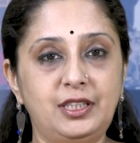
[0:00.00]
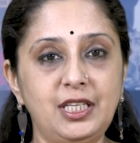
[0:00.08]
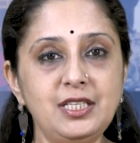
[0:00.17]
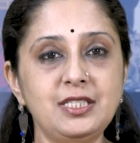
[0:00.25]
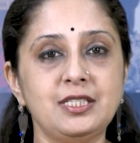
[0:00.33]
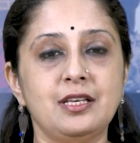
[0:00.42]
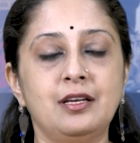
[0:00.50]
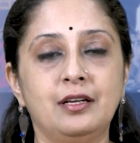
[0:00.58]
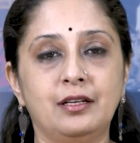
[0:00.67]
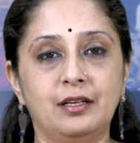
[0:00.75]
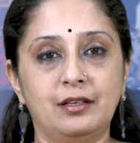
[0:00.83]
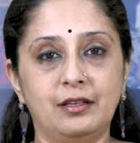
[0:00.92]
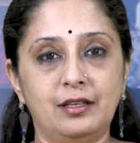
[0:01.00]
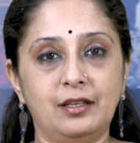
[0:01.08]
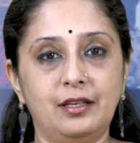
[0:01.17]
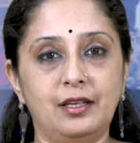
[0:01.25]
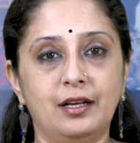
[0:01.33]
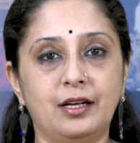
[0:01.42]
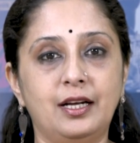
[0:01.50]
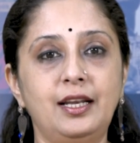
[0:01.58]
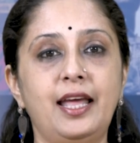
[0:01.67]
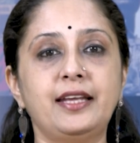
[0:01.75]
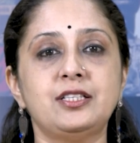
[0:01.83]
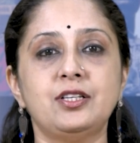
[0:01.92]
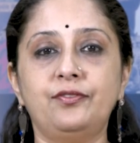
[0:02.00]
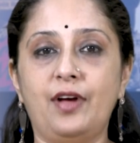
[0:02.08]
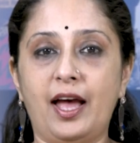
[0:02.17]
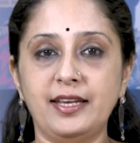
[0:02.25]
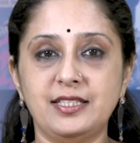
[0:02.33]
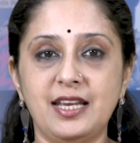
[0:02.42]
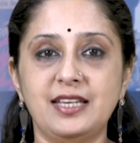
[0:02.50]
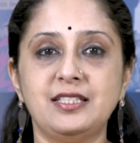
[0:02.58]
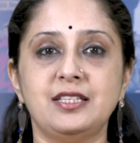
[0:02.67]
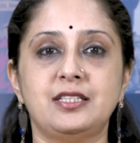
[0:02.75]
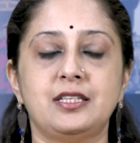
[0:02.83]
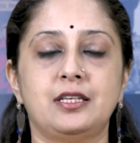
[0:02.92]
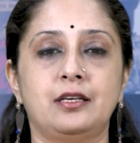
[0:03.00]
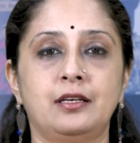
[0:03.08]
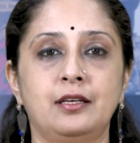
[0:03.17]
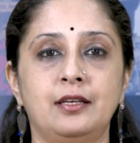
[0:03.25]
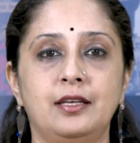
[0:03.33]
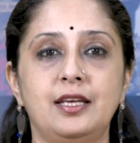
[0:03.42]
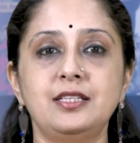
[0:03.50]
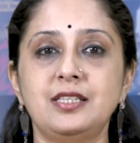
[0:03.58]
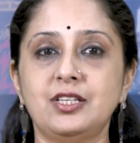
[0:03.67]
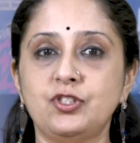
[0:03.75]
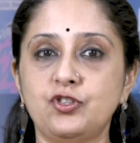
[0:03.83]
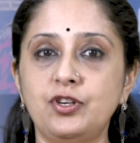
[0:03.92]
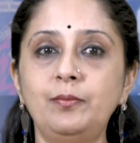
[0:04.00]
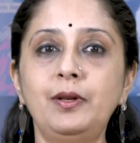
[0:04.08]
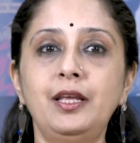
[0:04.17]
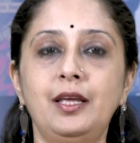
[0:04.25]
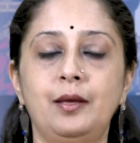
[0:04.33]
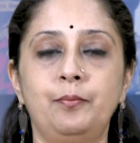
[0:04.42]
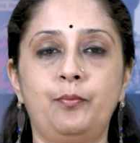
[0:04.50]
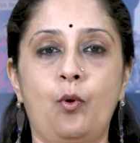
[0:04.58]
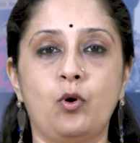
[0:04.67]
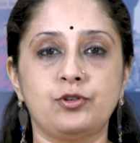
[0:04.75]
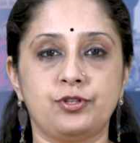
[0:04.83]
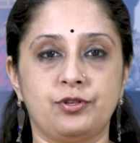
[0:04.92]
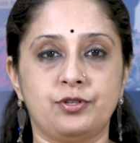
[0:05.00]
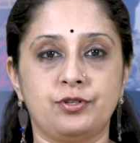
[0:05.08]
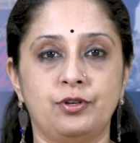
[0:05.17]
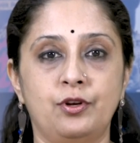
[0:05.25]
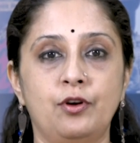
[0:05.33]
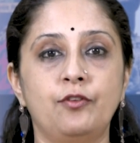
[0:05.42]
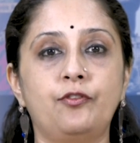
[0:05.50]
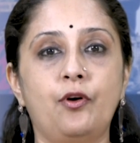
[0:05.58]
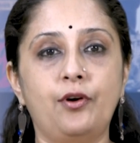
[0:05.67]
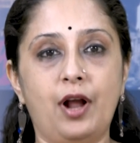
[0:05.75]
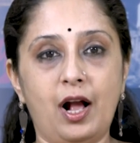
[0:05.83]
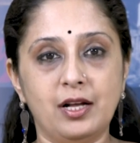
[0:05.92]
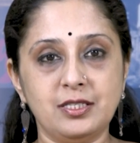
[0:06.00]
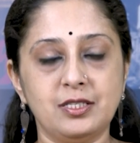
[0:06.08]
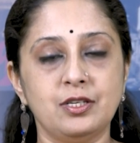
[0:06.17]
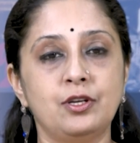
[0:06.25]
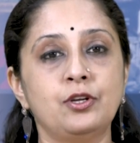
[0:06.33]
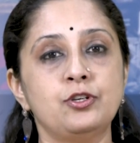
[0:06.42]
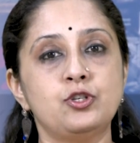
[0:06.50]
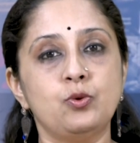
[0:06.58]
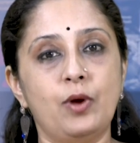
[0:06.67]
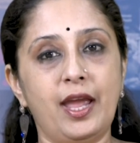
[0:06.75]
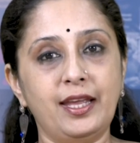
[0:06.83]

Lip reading: This collective identity is extremely important for us to